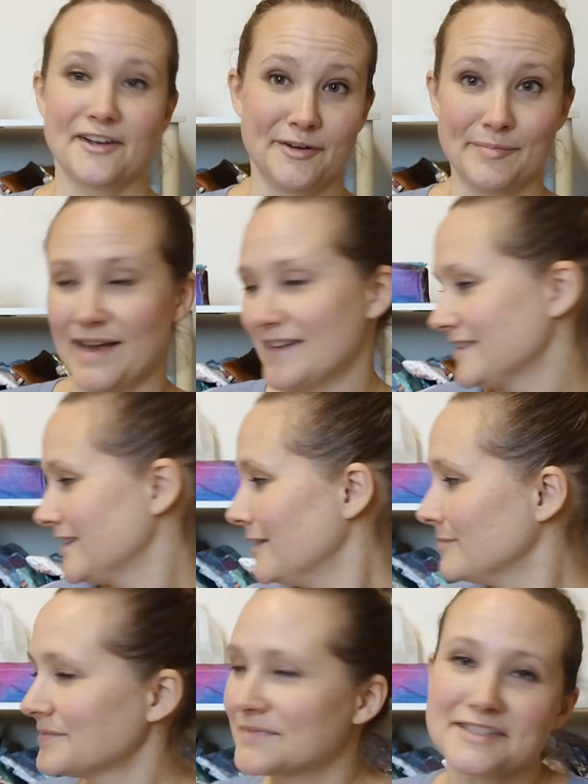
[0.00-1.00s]
I didn't pass it
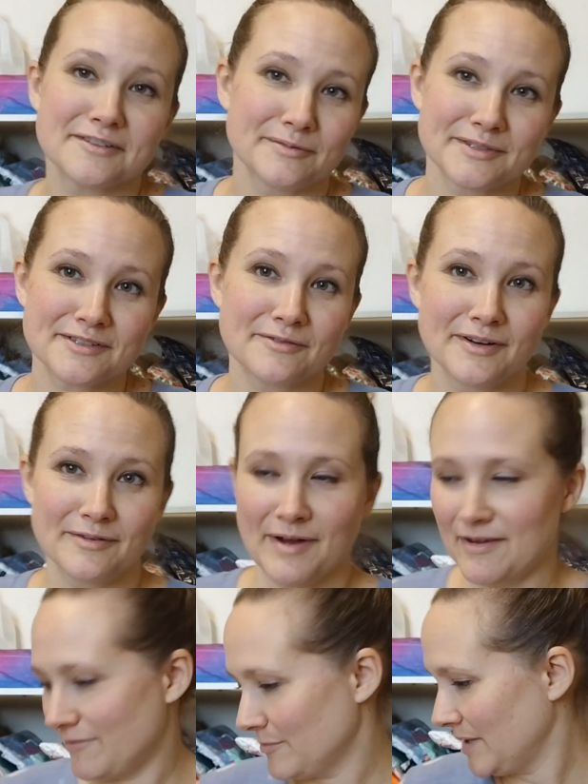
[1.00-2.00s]
up, so it's going to
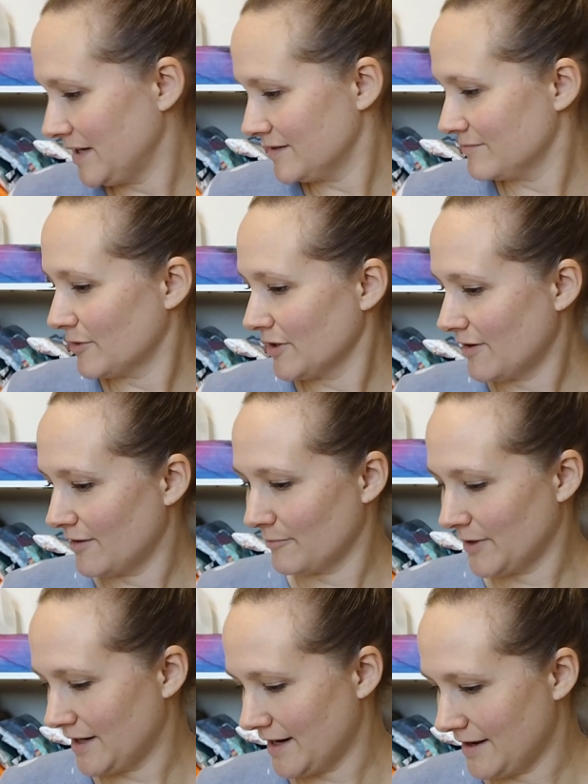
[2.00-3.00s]
wait for me to work
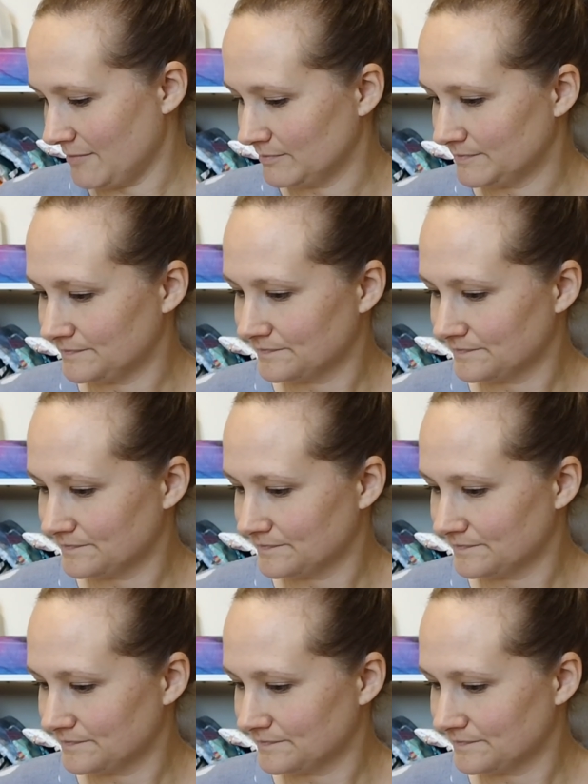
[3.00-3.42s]
on one day.